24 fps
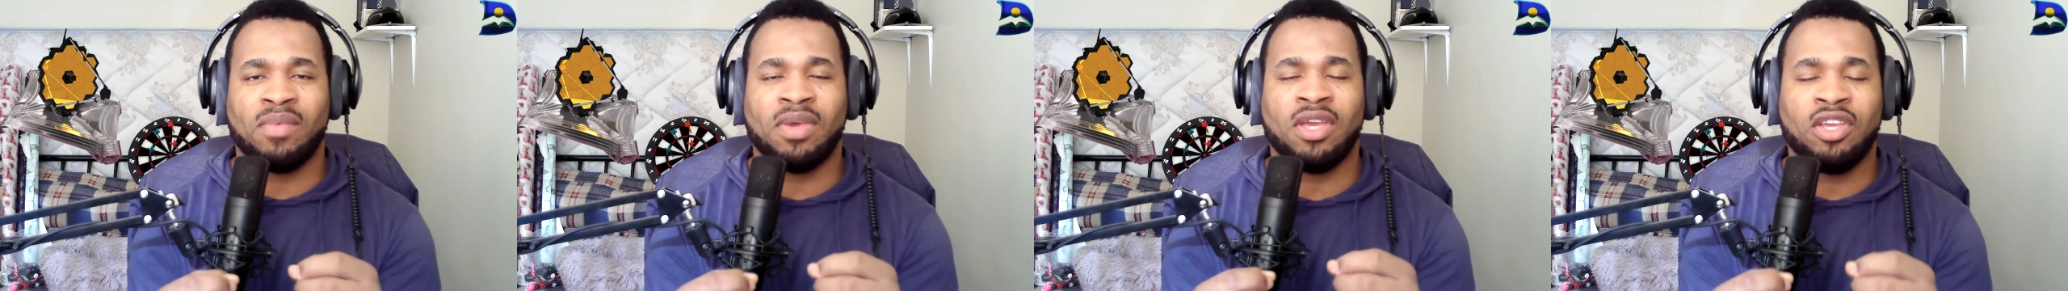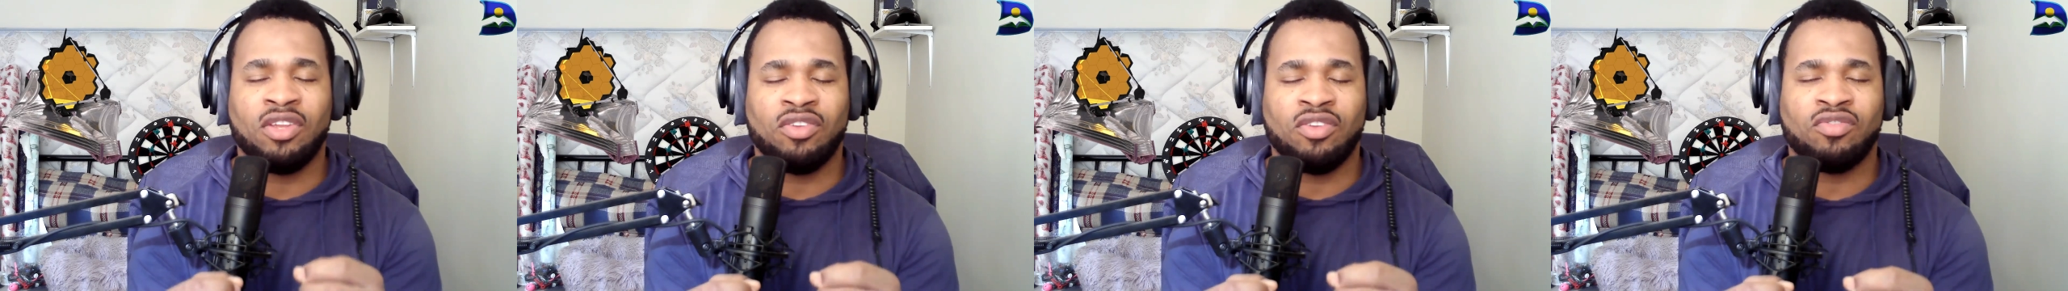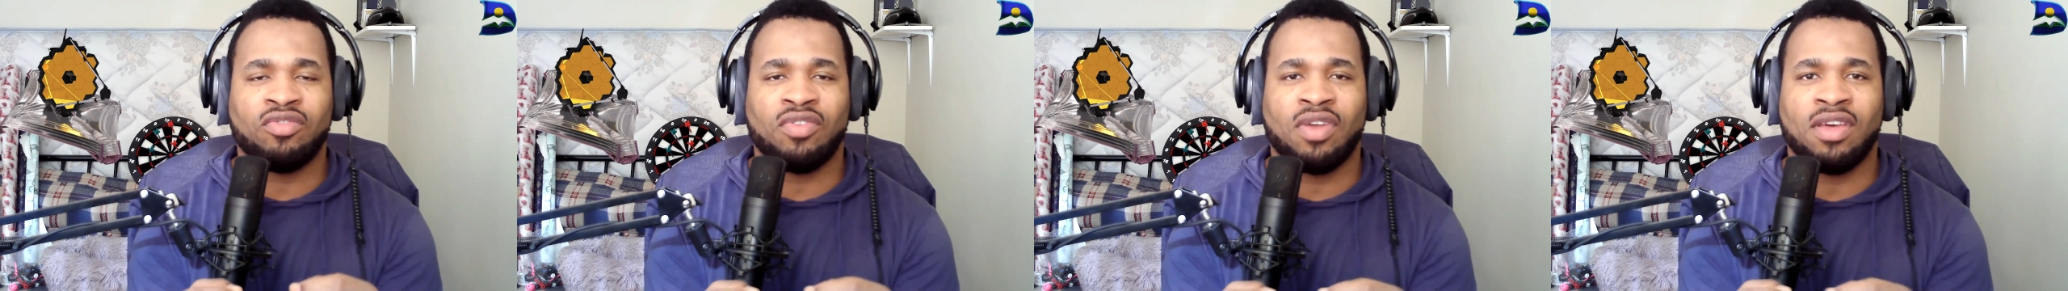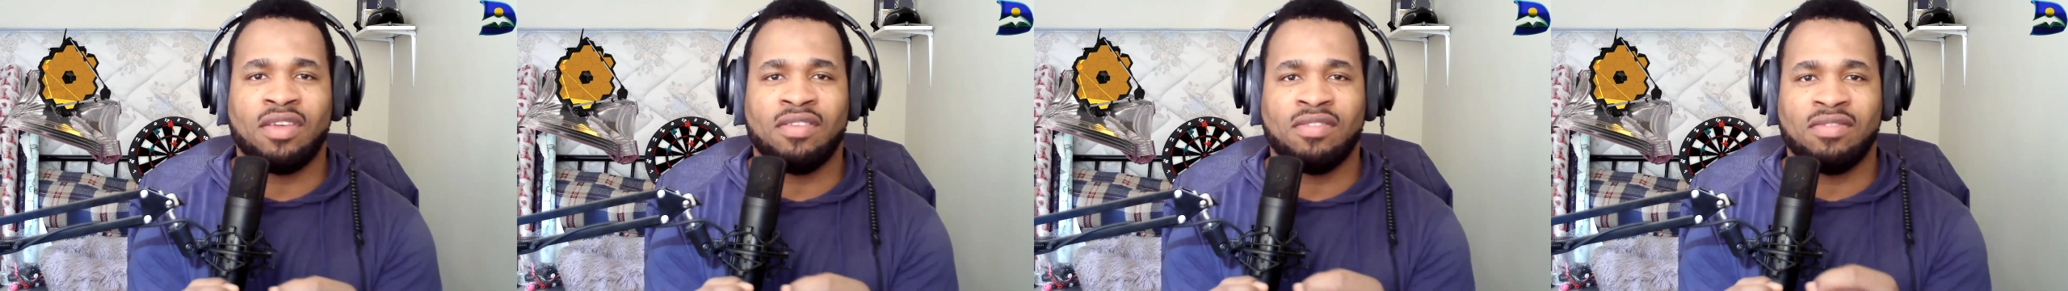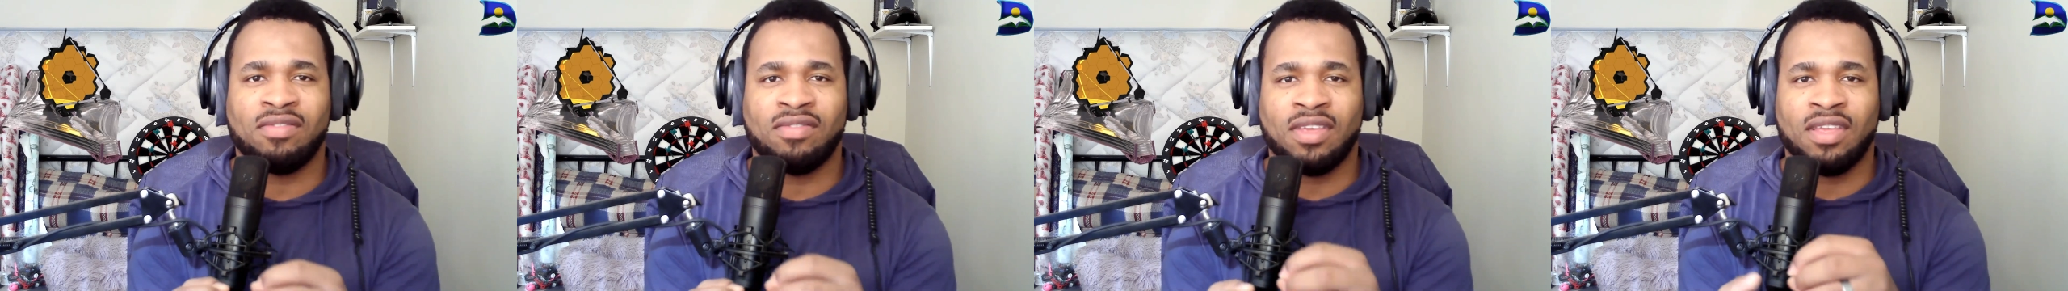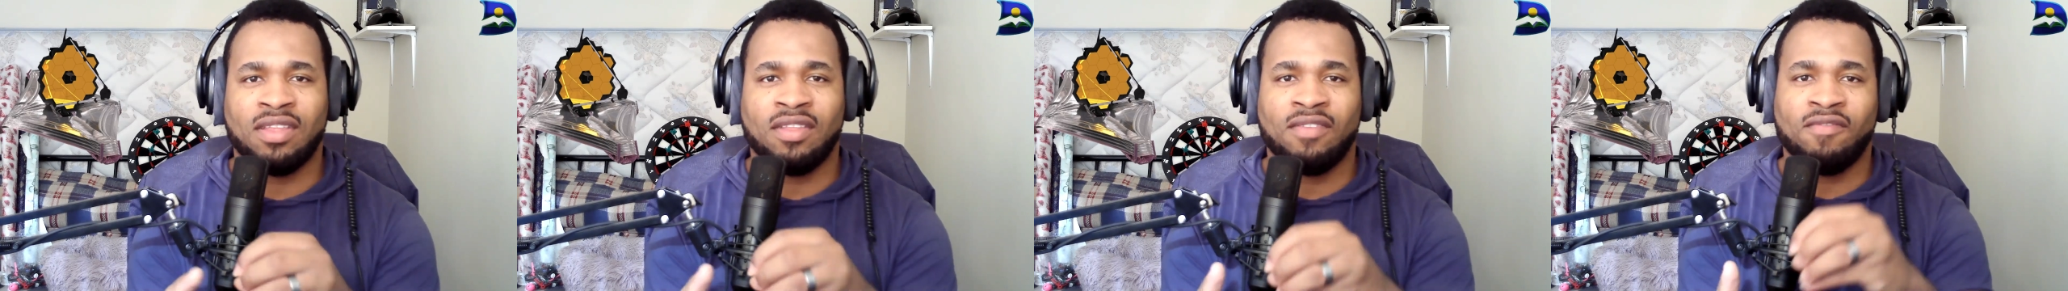
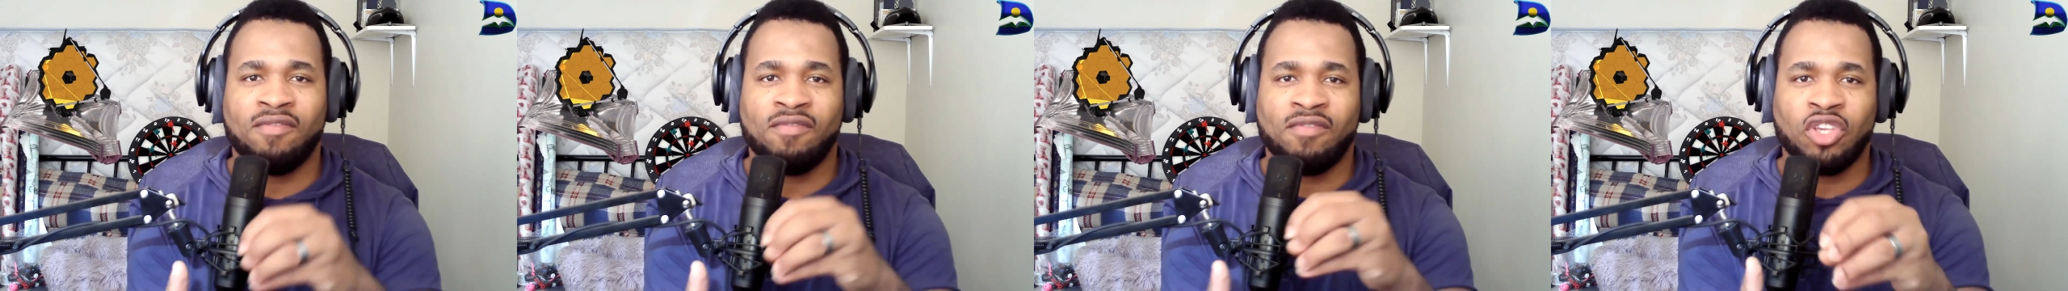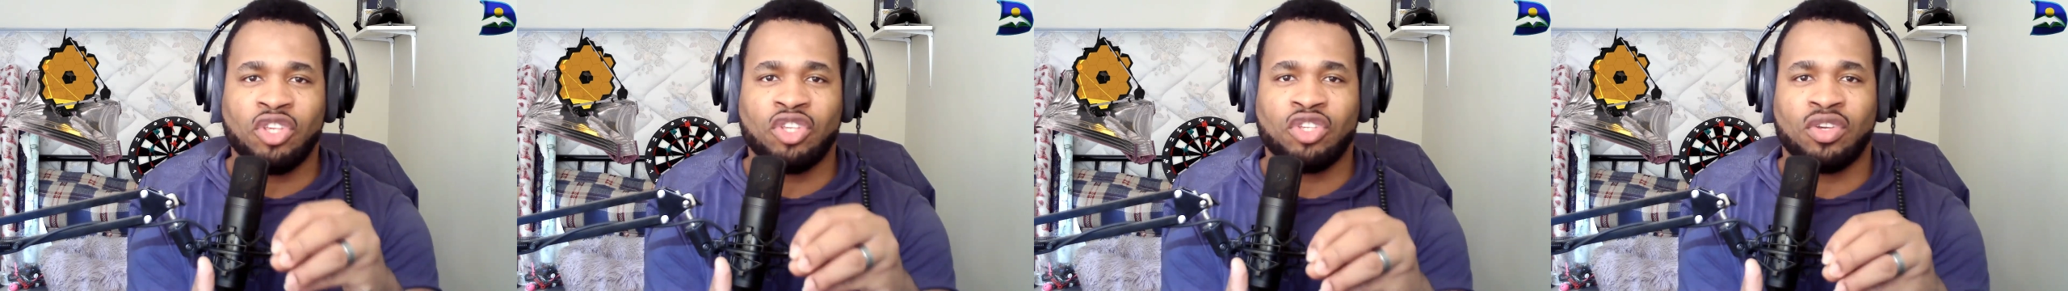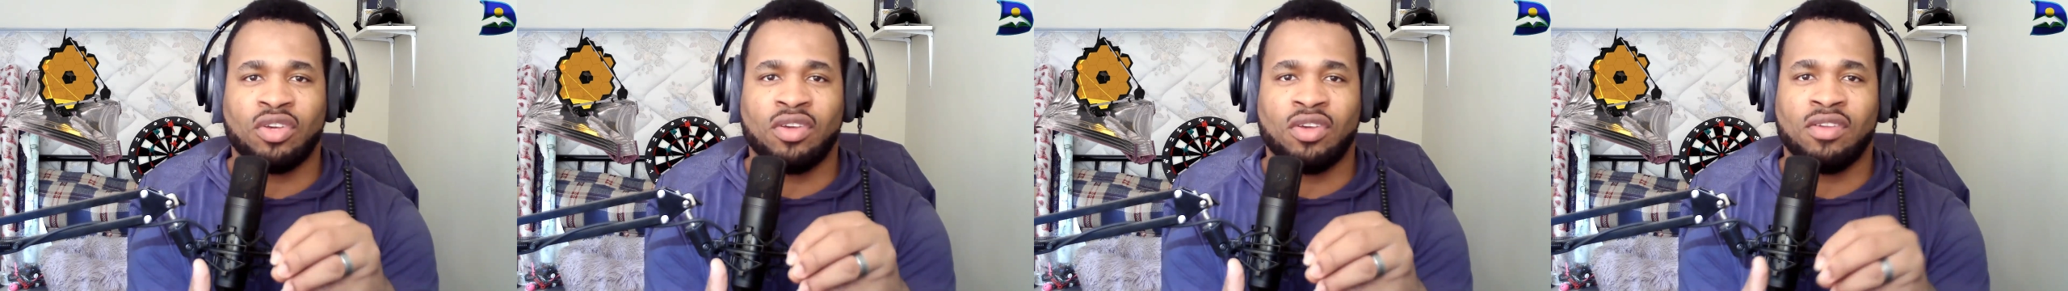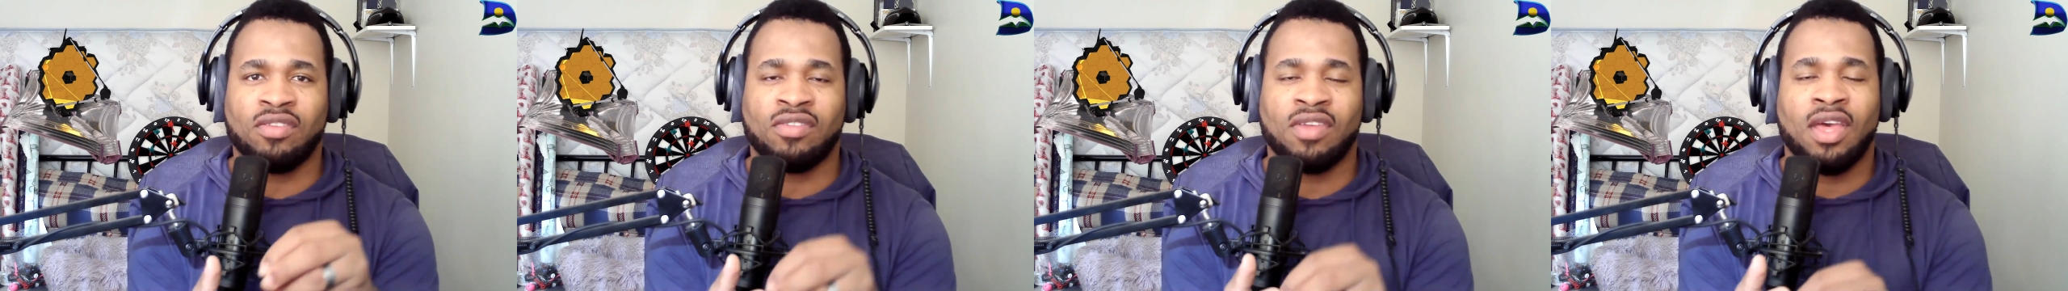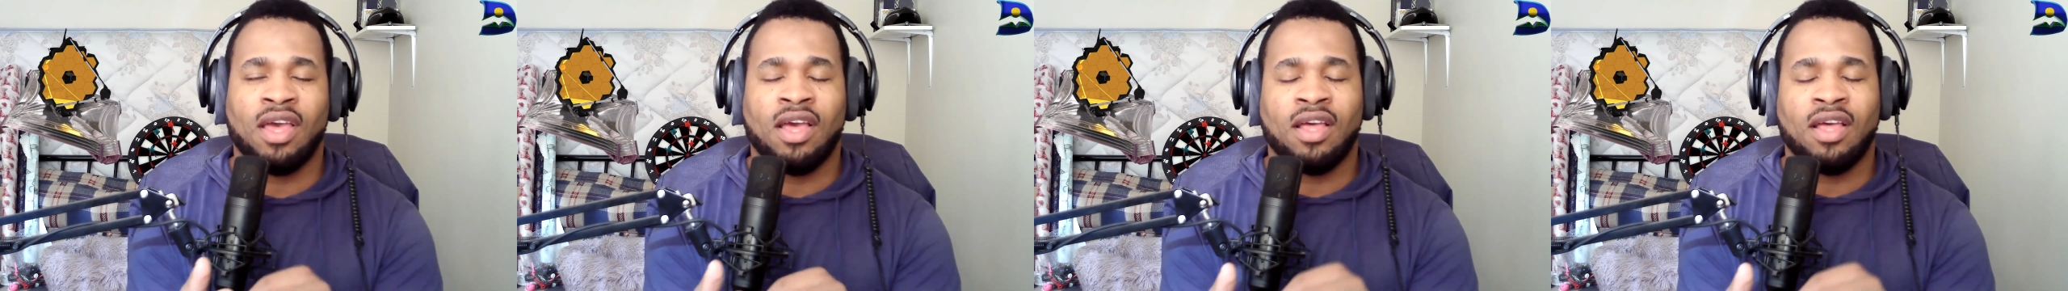interesting features